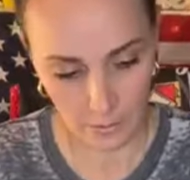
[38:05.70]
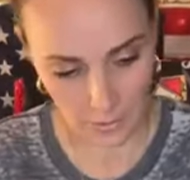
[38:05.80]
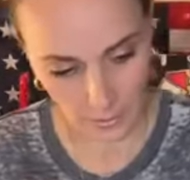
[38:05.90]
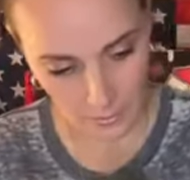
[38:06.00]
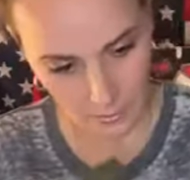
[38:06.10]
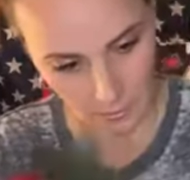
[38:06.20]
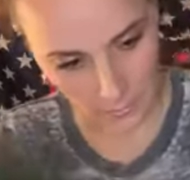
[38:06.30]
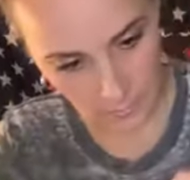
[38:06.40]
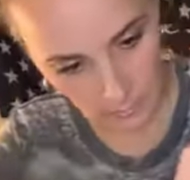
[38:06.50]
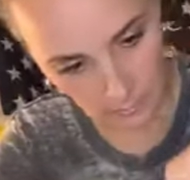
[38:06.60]
Okay,
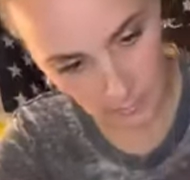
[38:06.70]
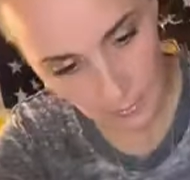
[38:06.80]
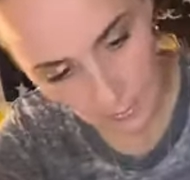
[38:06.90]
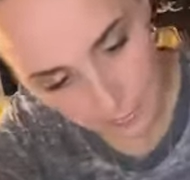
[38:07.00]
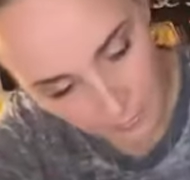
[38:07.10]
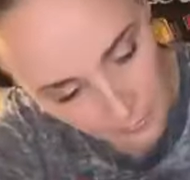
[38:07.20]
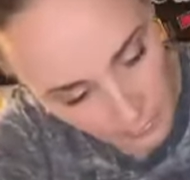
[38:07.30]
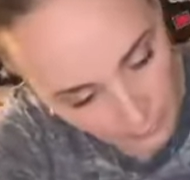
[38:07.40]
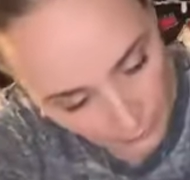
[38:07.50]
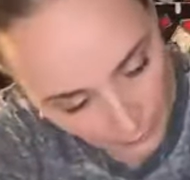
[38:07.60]

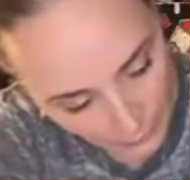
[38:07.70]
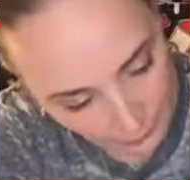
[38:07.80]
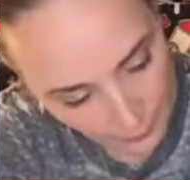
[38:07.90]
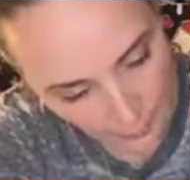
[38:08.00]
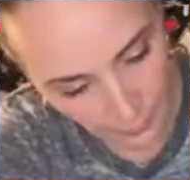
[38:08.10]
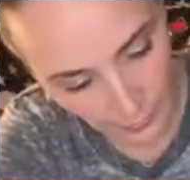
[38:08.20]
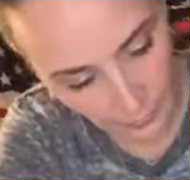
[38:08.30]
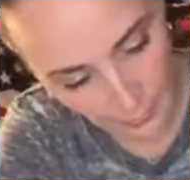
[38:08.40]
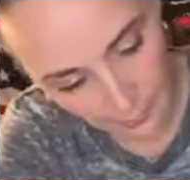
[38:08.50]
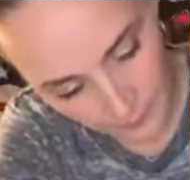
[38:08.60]
let's see if I can get that in there